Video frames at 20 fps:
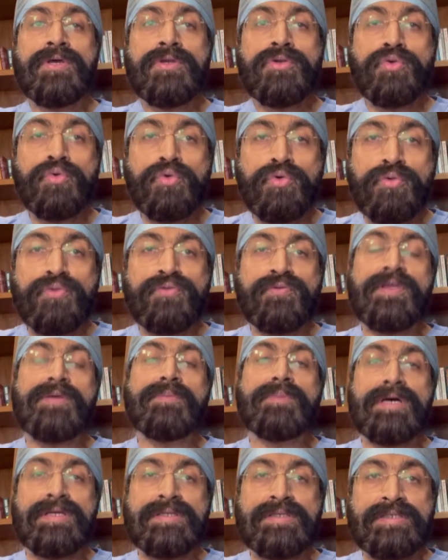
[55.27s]
2 to 3
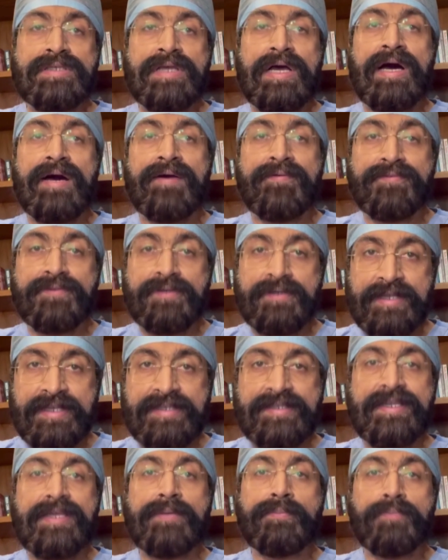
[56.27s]
months after testing